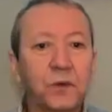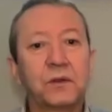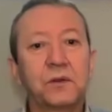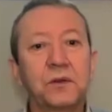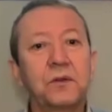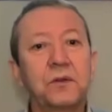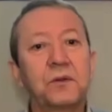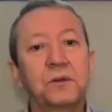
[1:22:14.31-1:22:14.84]

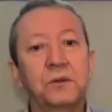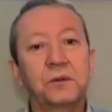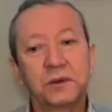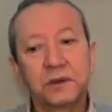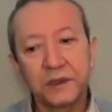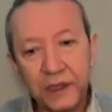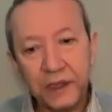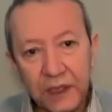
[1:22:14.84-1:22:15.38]
what
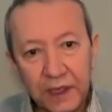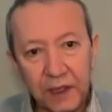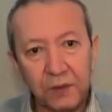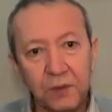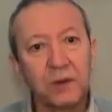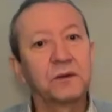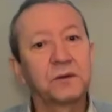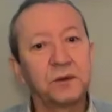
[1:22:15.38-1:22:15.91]
you really
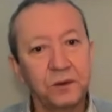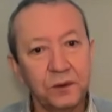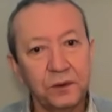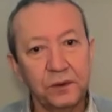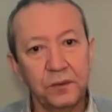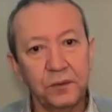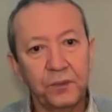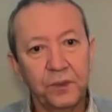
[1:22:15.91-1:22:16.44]
want to
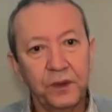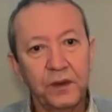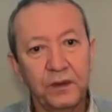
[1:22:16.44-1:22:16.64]
do.